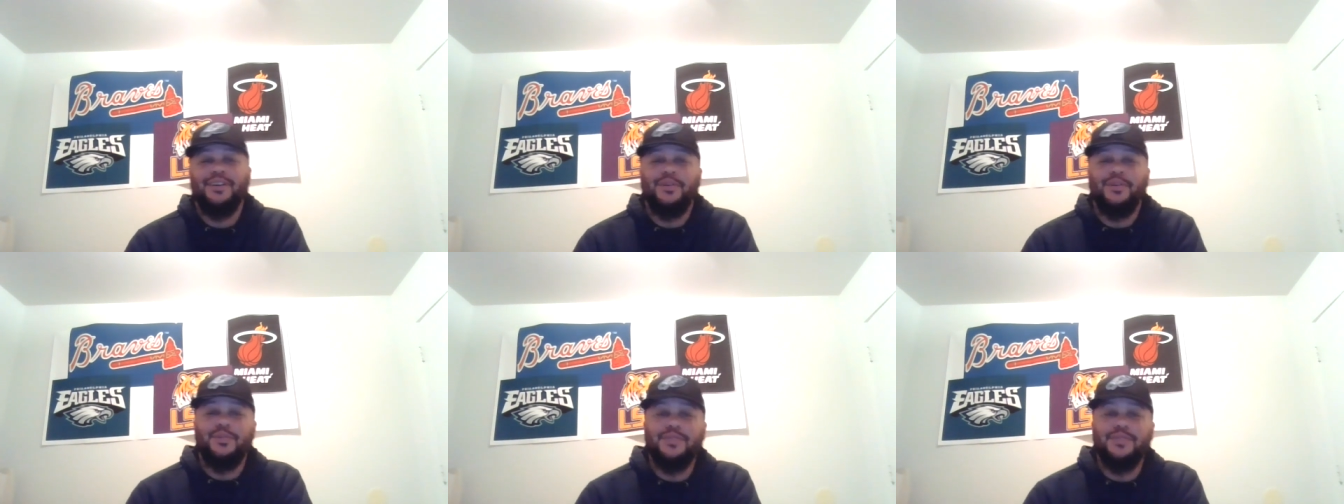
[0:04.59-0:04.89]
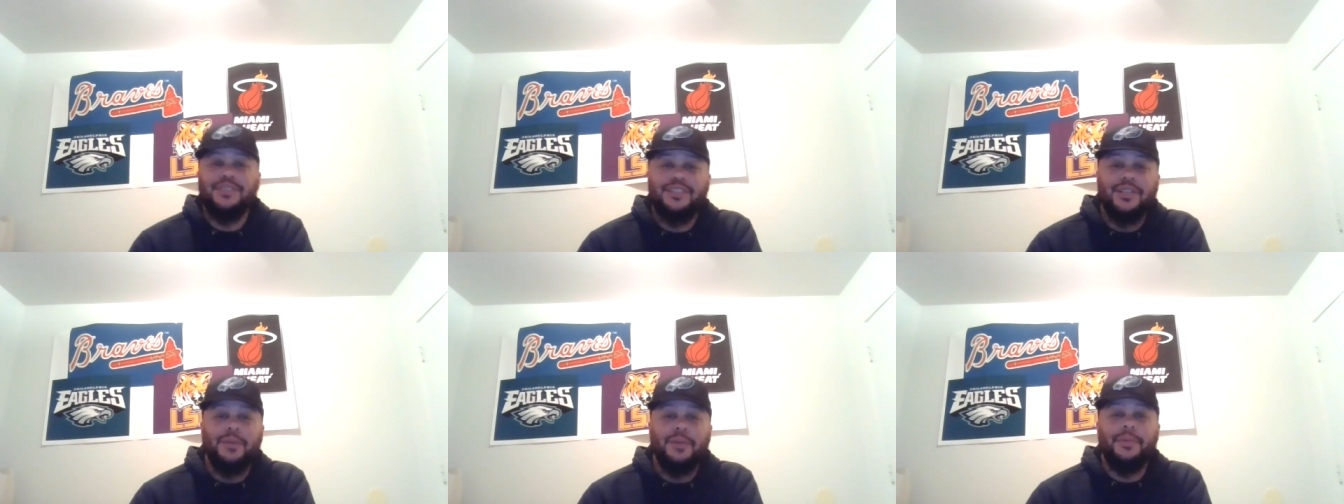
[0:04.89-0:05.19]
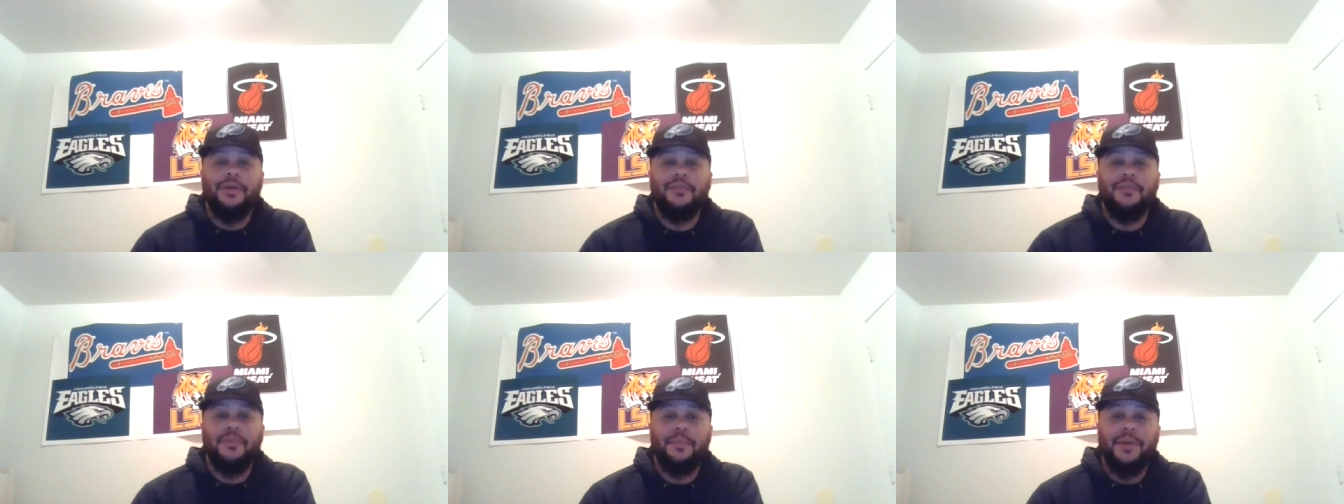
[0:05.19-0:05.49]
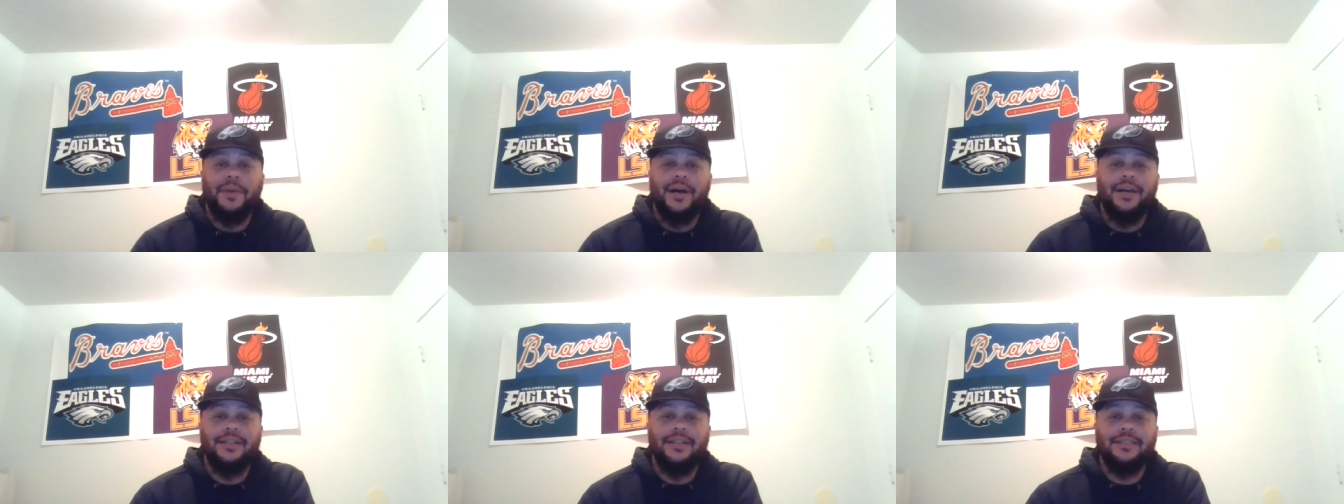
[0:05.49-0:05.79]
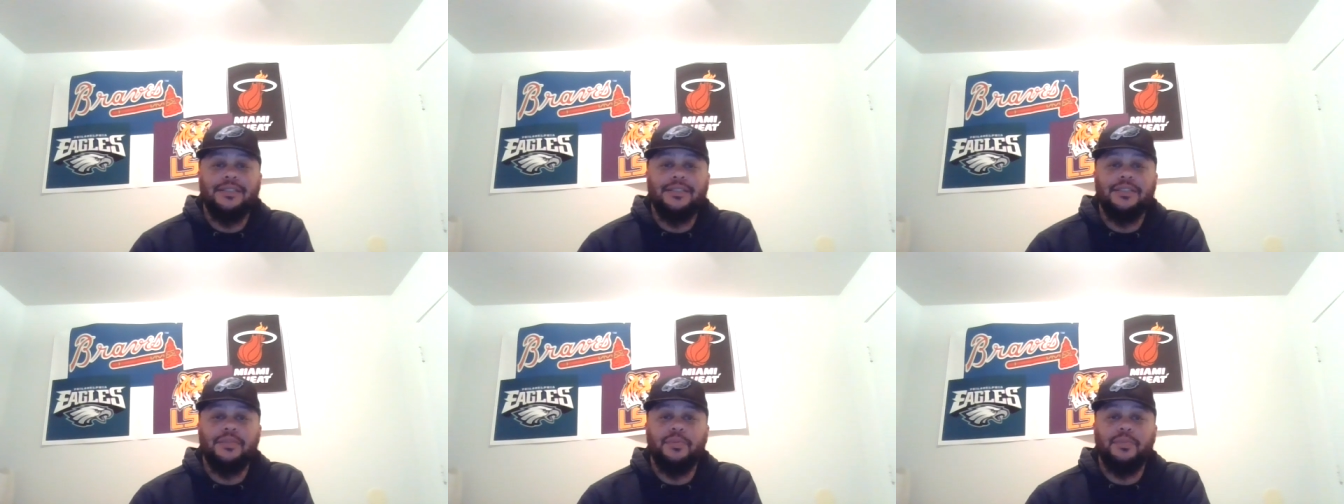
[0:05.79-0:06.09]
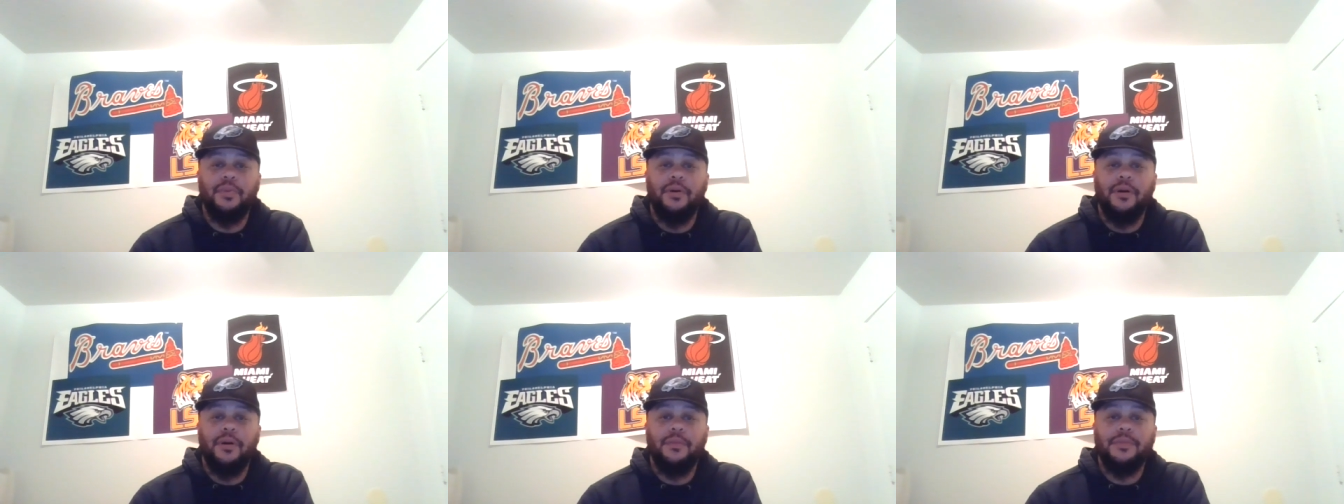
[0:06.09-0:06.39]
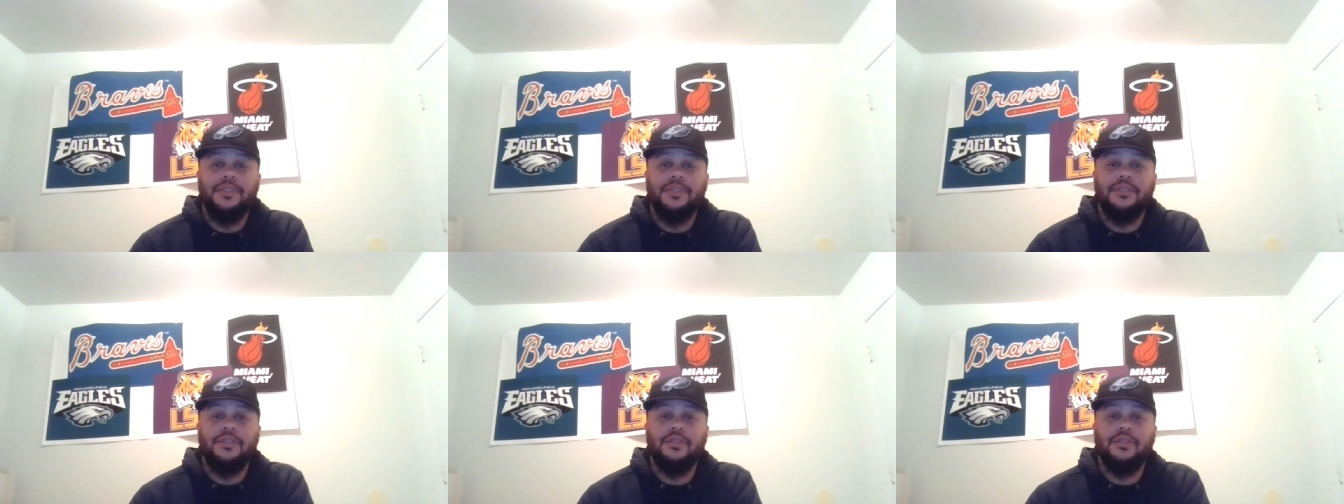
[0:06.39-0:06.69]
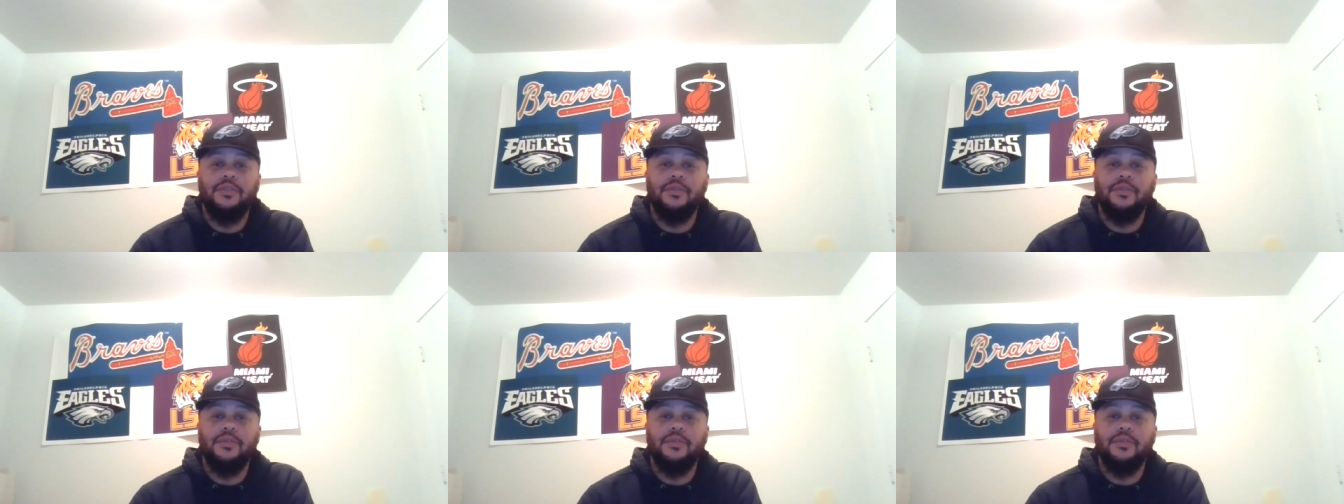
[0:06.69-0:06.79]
What's up, everybody? It's your boy, Mr.